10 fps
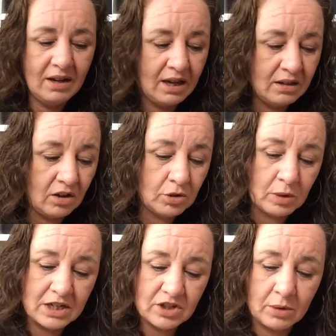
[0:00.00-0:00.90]
and
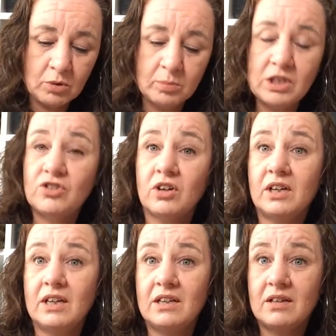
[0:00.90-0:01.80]
otherwise I will be
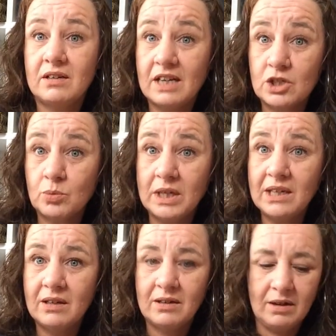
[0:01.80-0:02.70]
starting it next week.